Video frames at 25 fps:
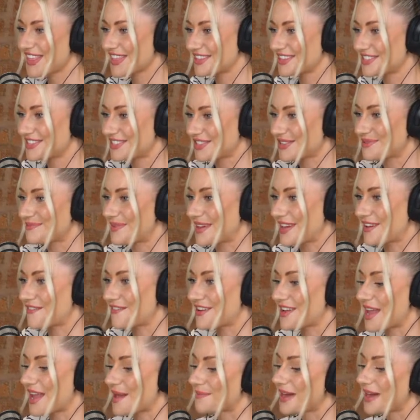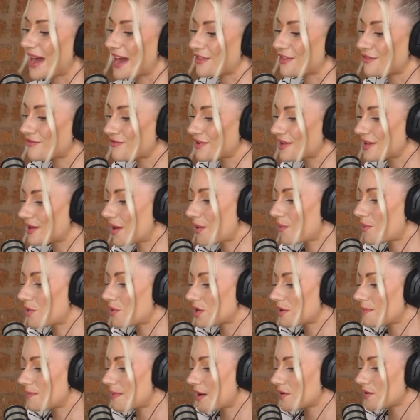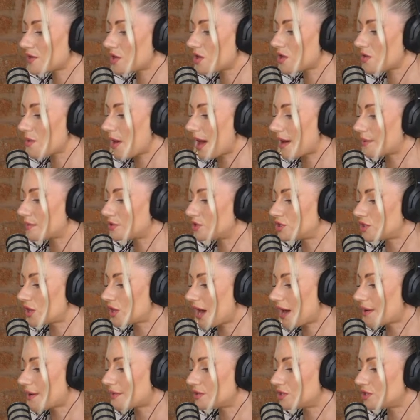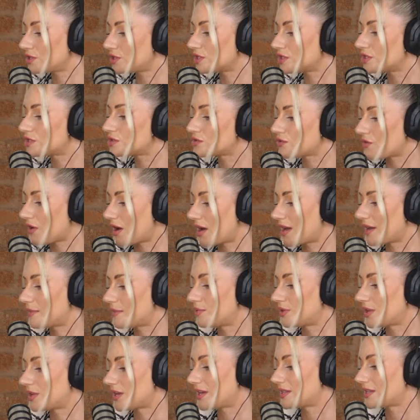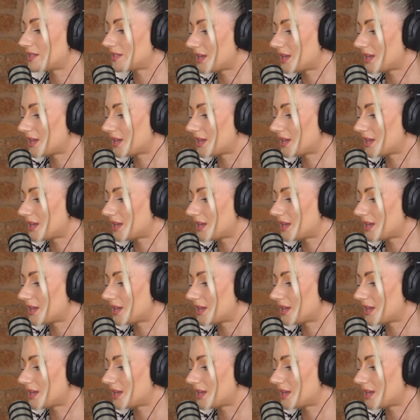the superhero name. Katharine, what about you? How would you describe what it is